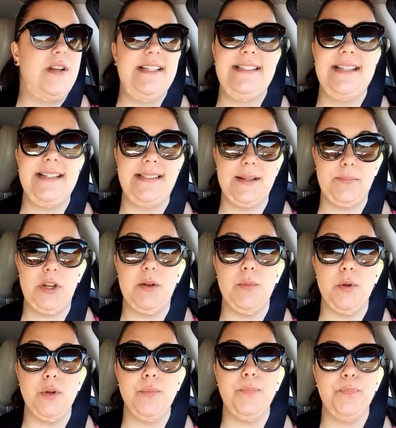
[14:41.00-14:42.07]
I'm wanting to say
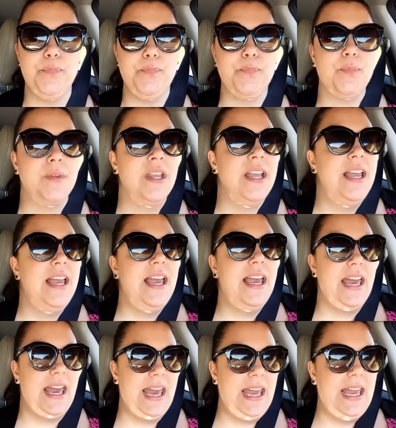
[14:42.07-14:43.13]
September,
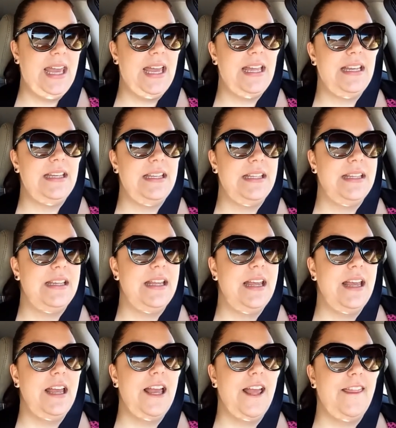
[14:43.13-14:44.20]
and
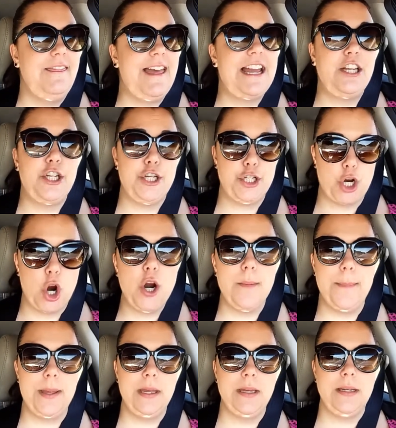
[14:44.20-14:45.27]
that
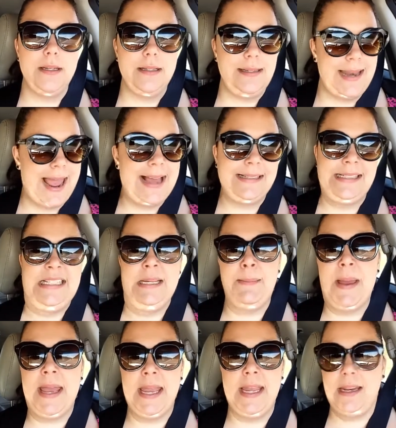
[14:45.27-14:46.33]
sharp,
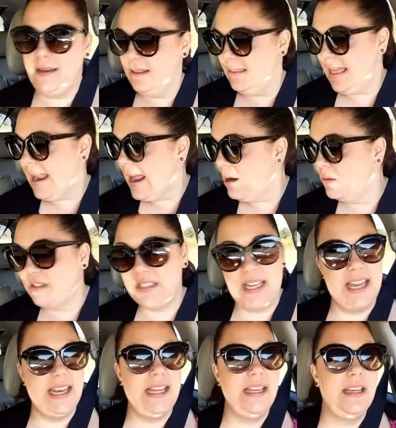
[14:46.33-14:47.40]
nasty pain that I
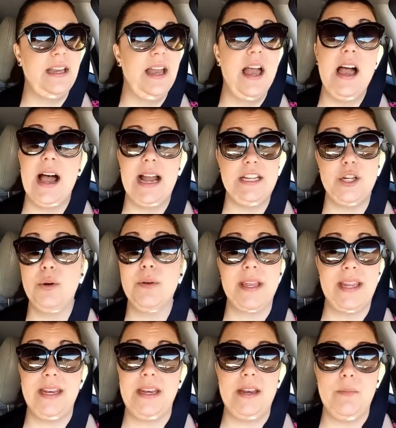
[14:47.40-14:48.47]
was getting, I
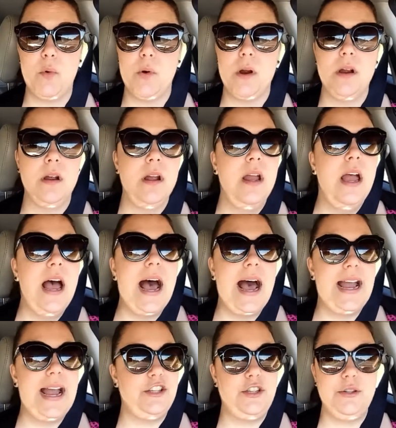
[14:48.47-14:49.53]
don't get anymore.
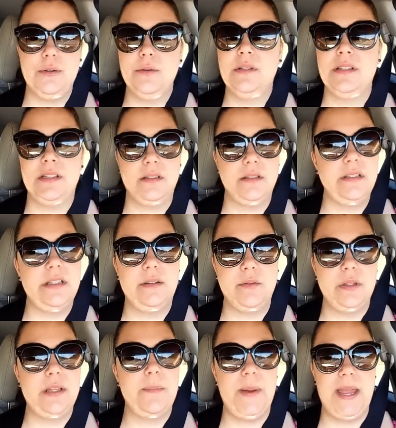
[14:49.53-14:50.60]
I do still
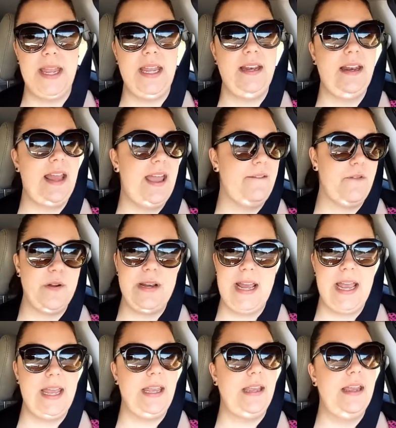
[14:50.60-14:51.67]
deal with the pain
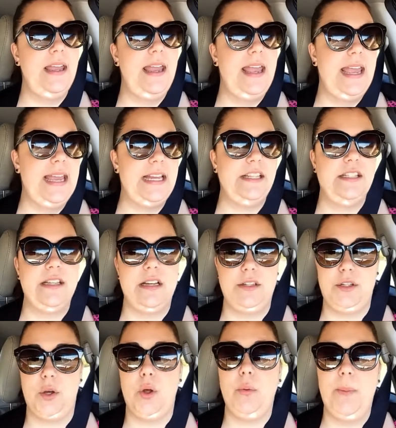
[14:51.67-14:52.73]
every day. It's
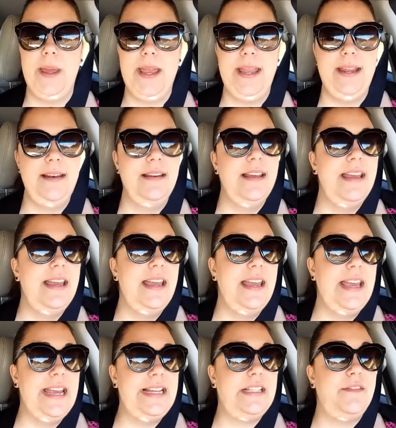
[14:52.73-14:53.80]
a dull pain.
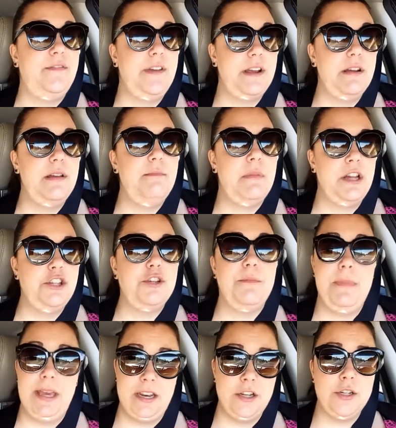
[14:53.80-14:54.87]
It's very
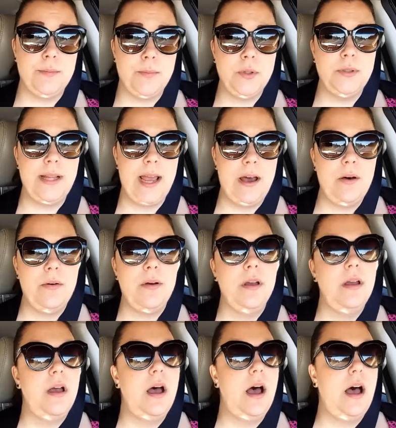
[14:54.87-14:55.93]
much manageable
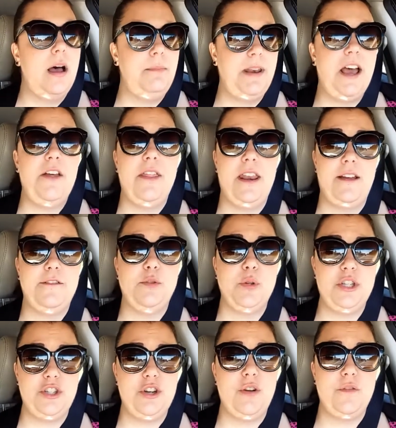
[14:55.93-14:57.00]
now, now that
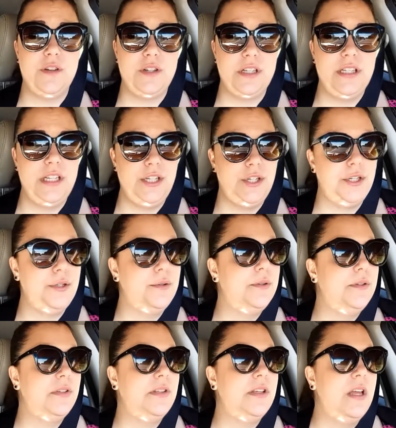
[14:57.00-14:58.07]
I've switched over to these
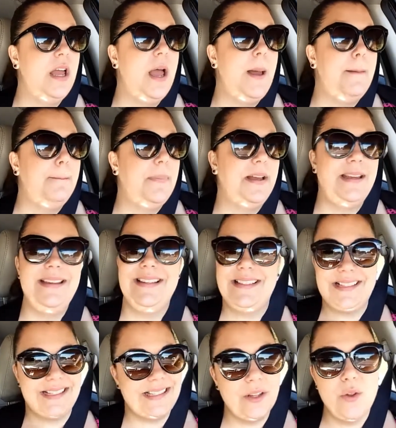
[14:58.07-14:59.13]
shoes,
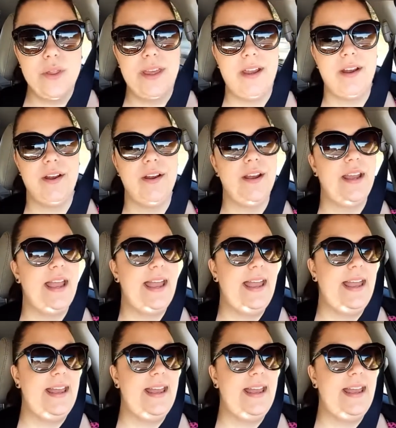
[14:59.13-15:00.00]
but it's still there.